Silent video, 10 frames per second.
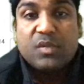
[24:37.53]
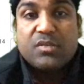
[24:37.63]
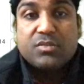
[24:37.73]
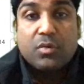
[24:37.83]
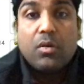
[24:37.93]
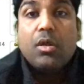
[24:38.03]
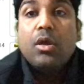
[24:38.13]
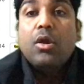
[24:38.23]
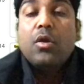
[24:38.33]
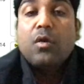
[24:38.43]
So
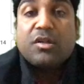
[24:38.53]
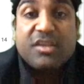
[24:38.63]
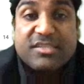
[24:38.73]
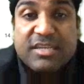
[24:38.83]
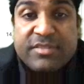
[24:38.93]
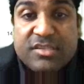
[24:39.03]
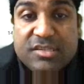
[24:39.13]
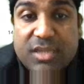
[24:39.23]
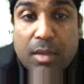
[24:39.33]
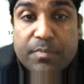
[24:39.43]
author is given this
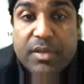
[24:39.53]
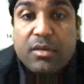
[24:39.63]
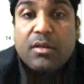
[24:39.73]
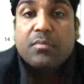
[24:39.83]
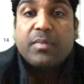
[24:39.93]
example